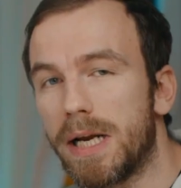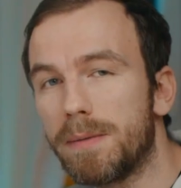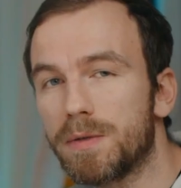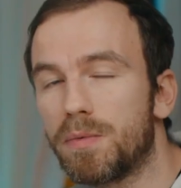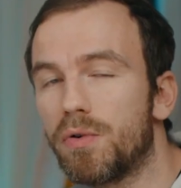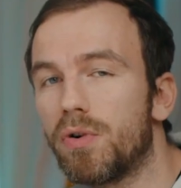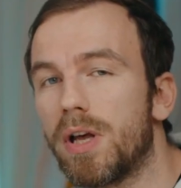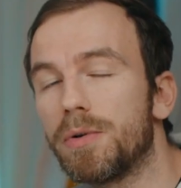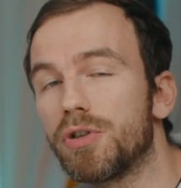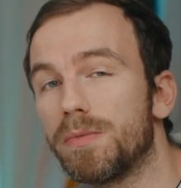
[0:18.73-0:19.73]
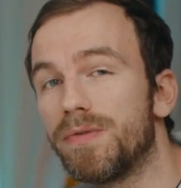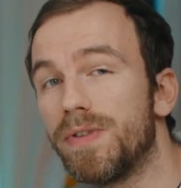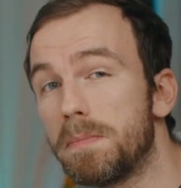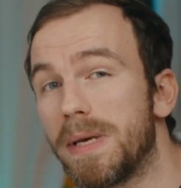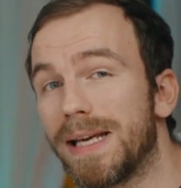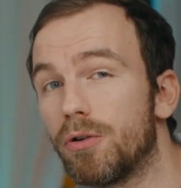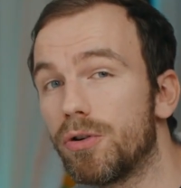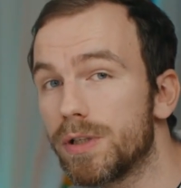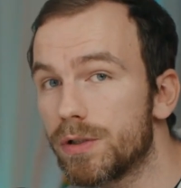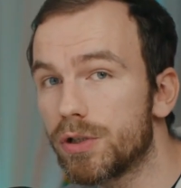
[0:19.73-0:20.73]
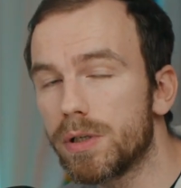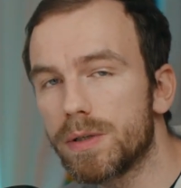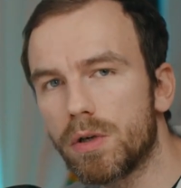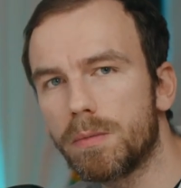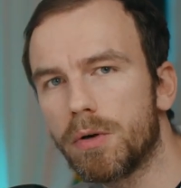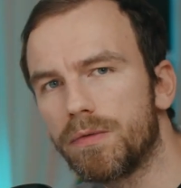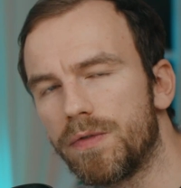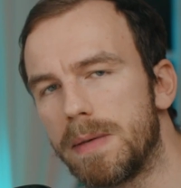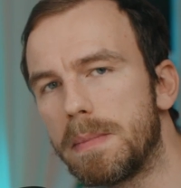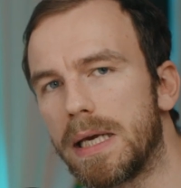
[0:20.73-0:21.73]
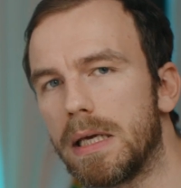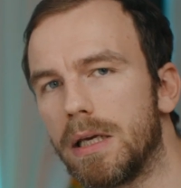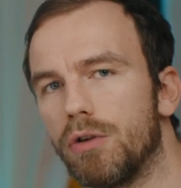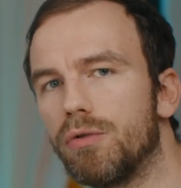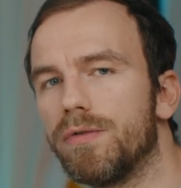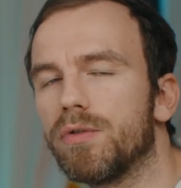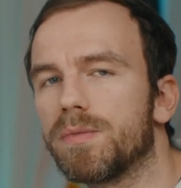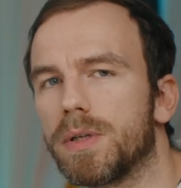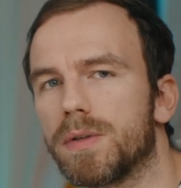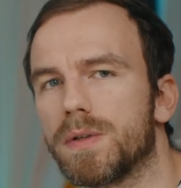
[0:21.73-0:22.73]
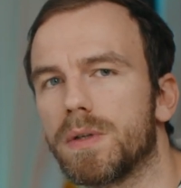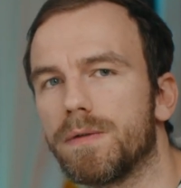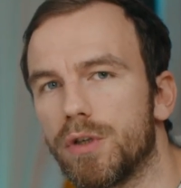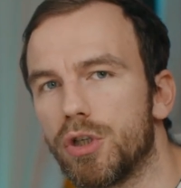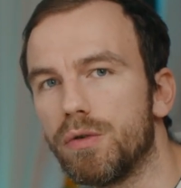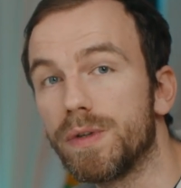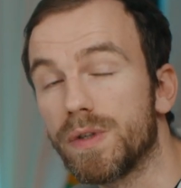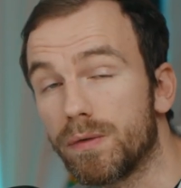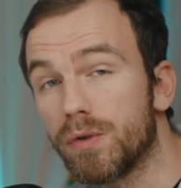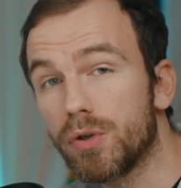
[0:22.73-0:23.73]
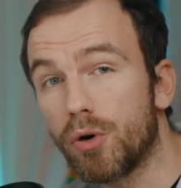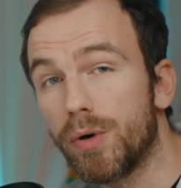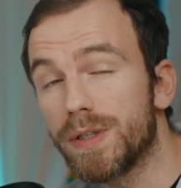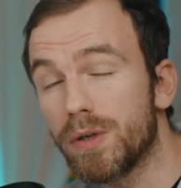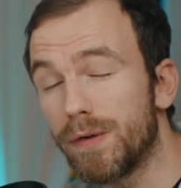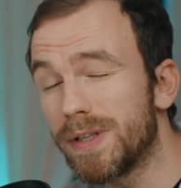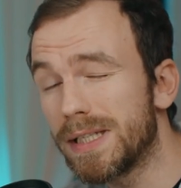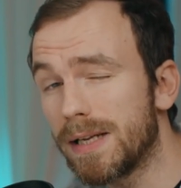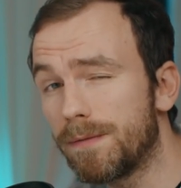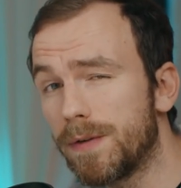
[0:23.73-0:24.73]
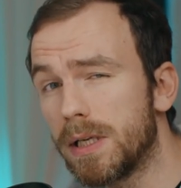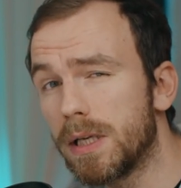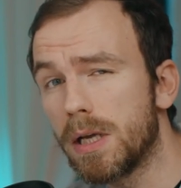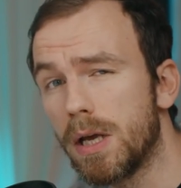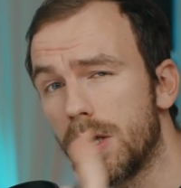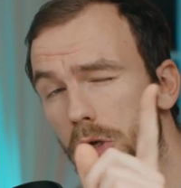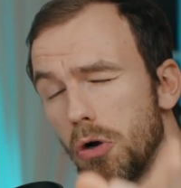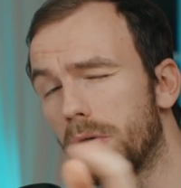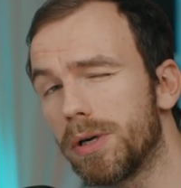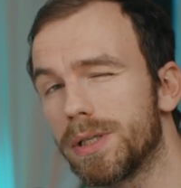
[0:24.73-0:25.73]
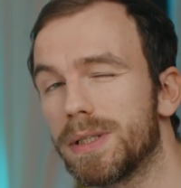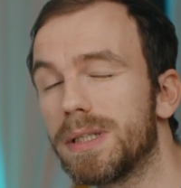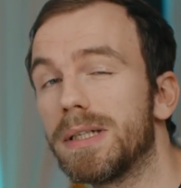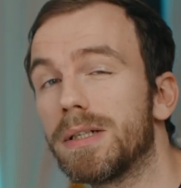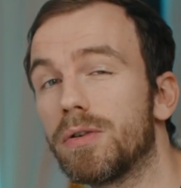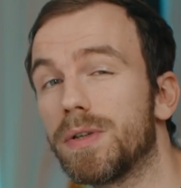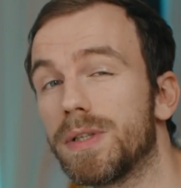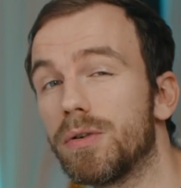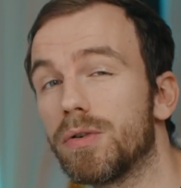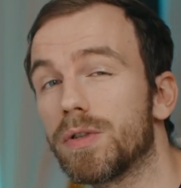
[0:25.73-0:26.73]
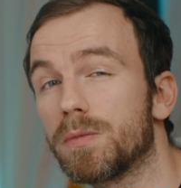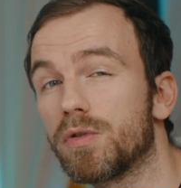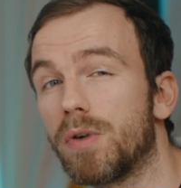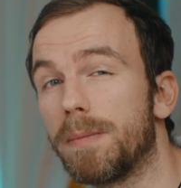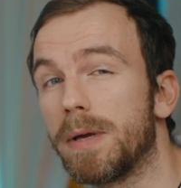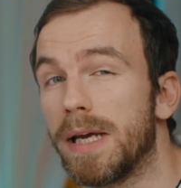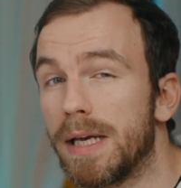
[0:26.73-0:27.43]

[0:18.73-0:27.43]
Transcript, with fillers: my name is Paul, I'm a German filmmaker and this channel is all about filmmaking gear reviews but also DaVinci Resolve tutorials, so if that's something that you're interested in, consider subscribe.